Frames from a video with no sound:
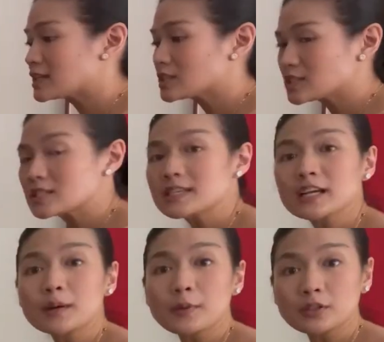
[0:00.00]
it. It doesn't
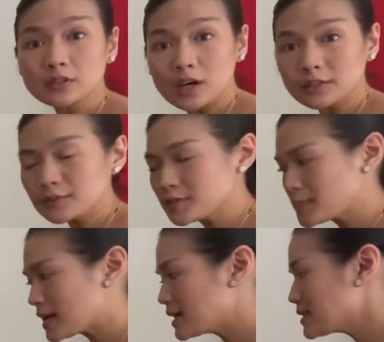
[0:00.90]
take up a lot of
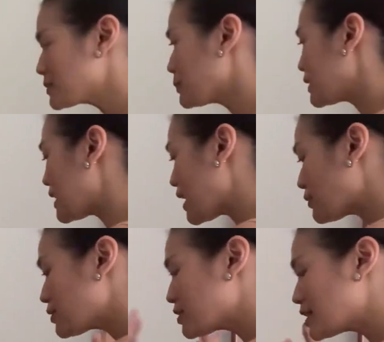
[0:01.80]
space, but
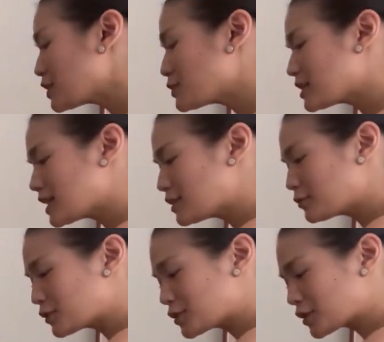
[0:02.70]
everything you need
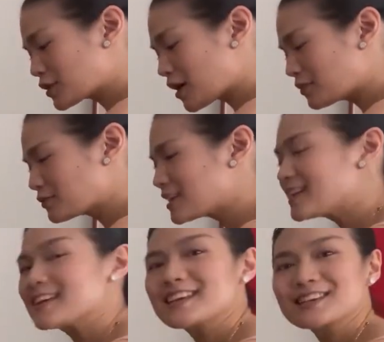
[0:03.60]
for your coffee
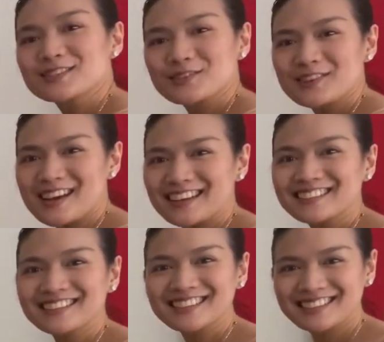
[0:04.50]
is
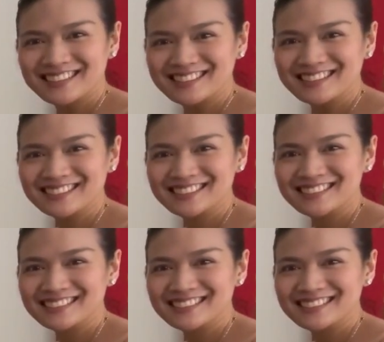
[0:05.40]
right here.